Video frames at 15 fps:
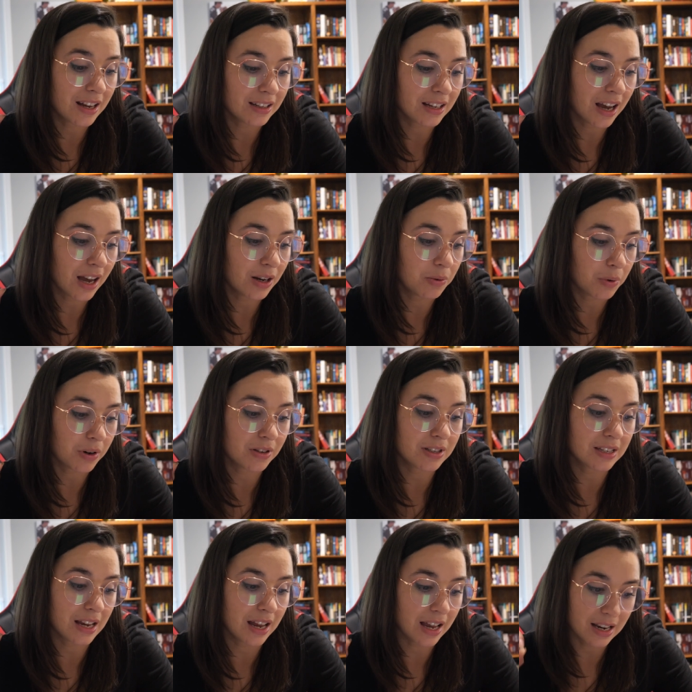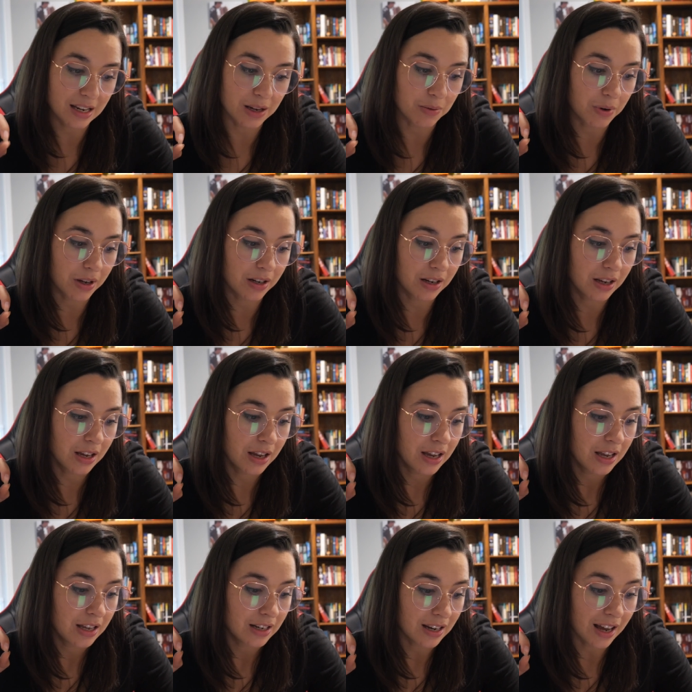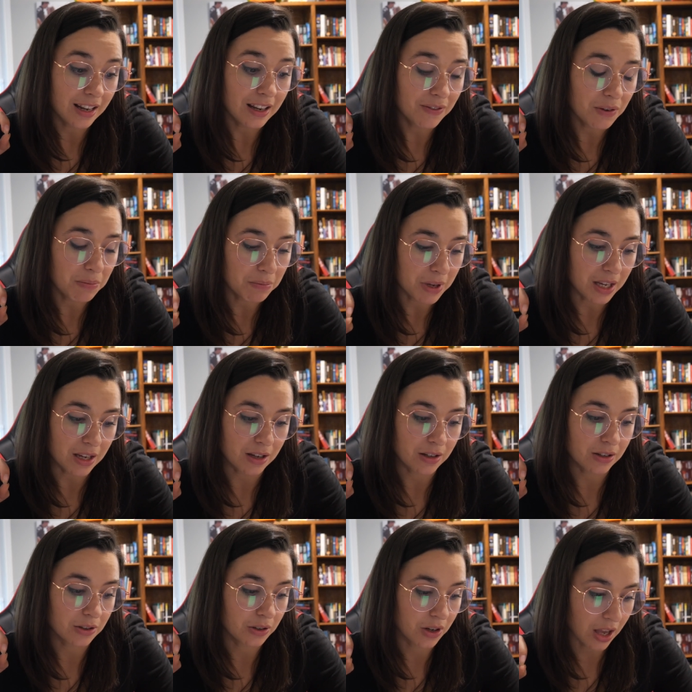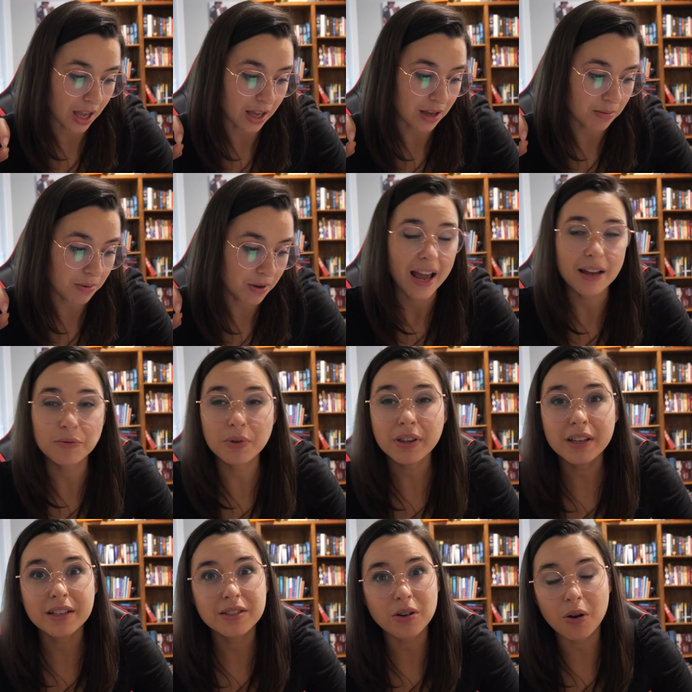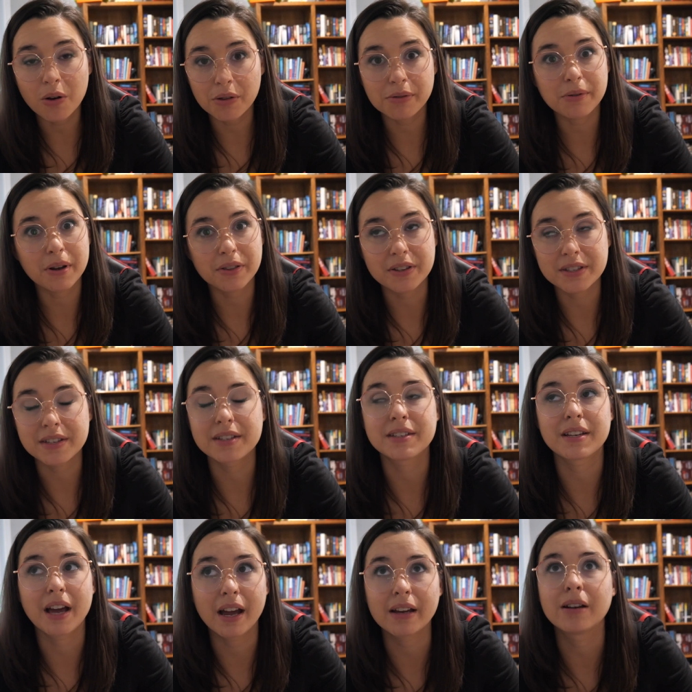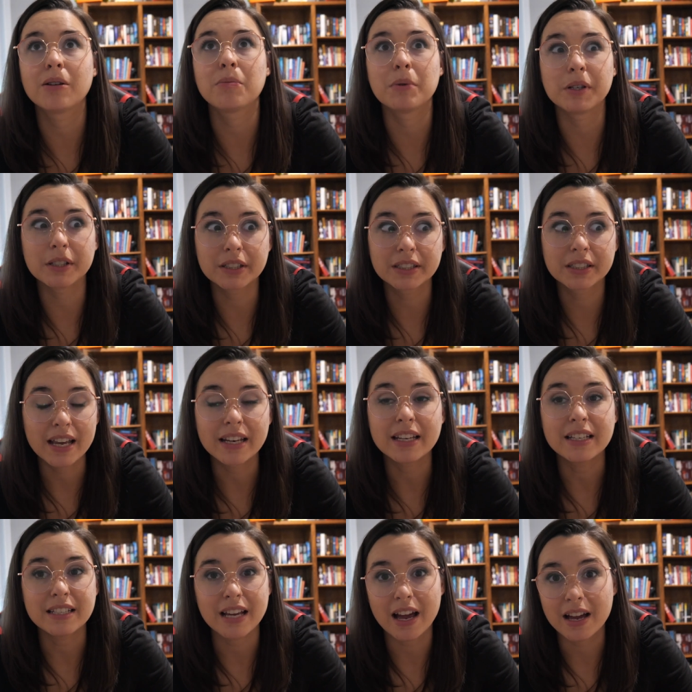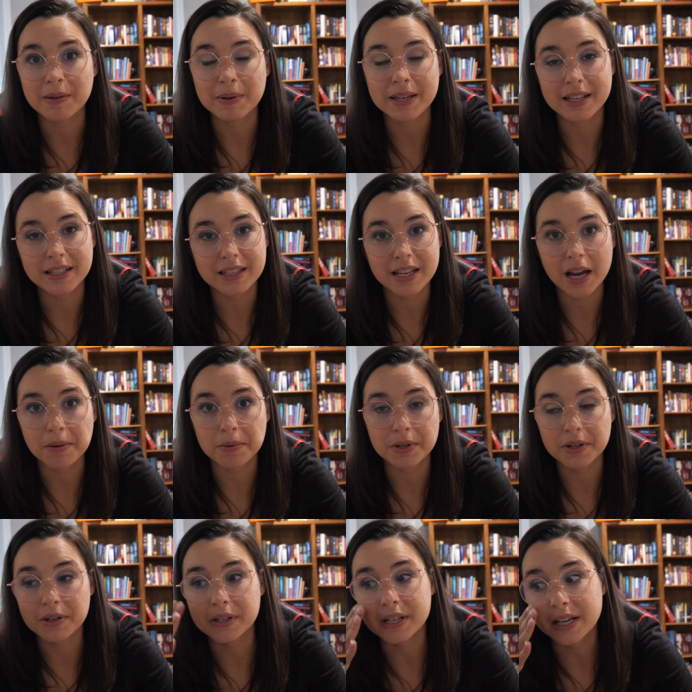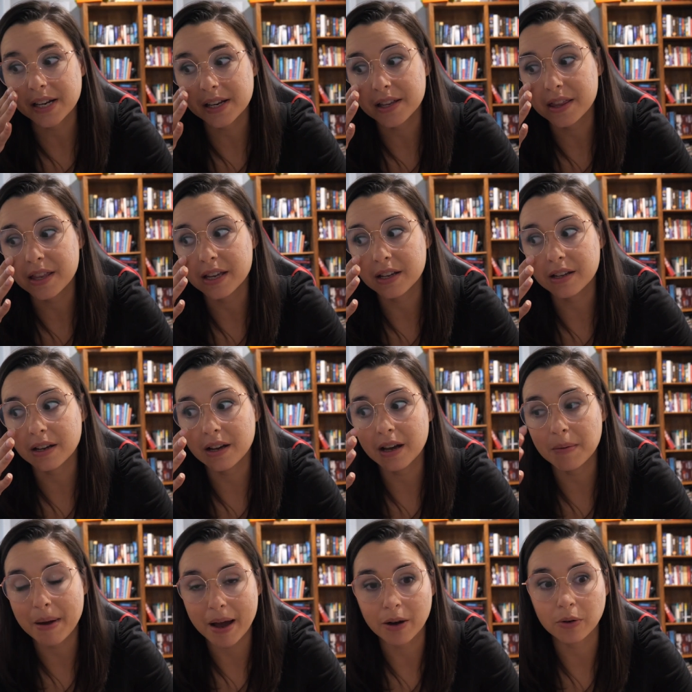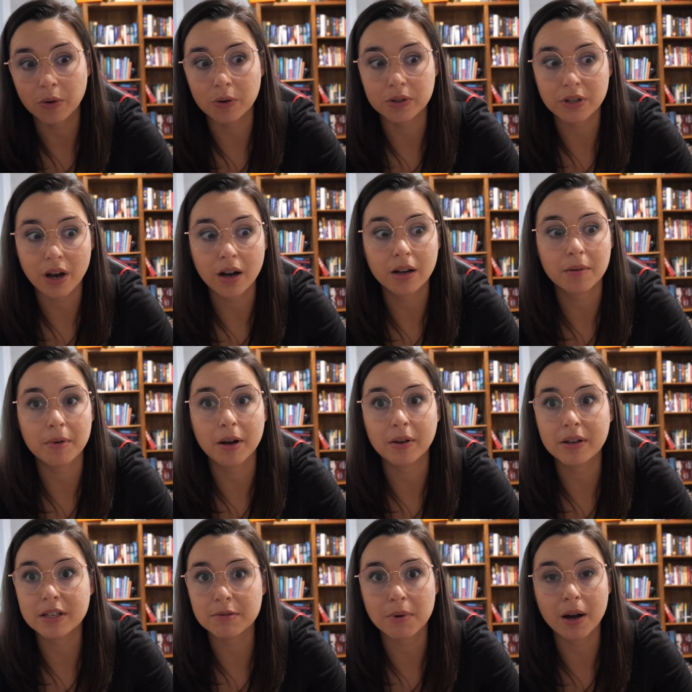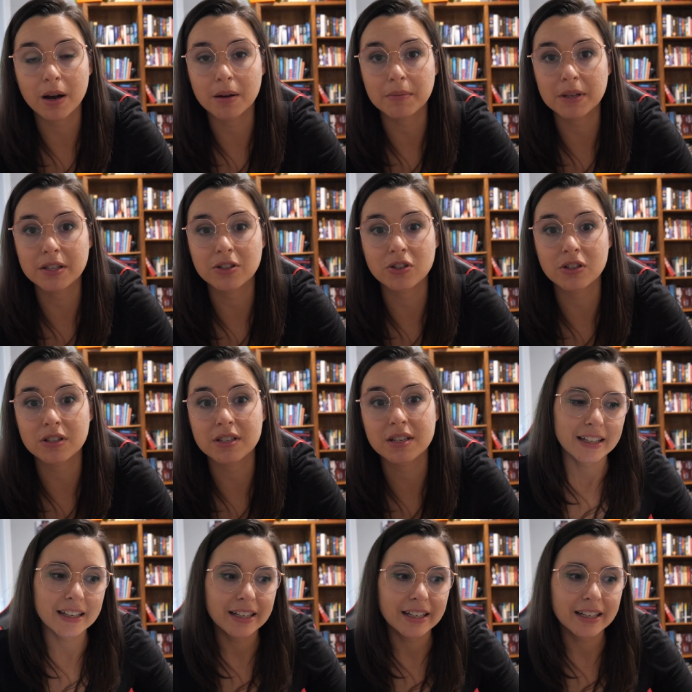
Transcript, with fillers: unkind words to anyone not even me or Gabe. And really it's all throughout this entire book. Anytime he gets the opportunity to think about or talk about his mom, it's just,